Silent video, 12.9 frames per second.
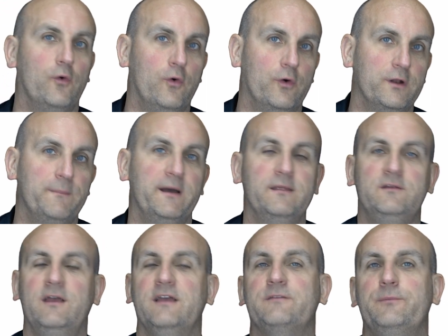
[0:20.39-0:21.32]
ordered by the
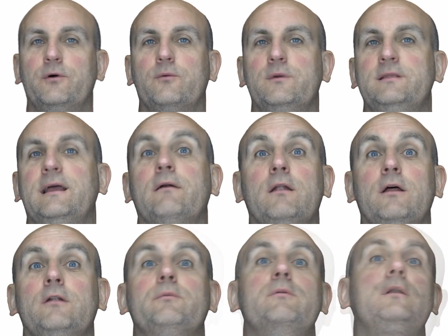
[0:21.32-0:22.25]
textbook with downloadable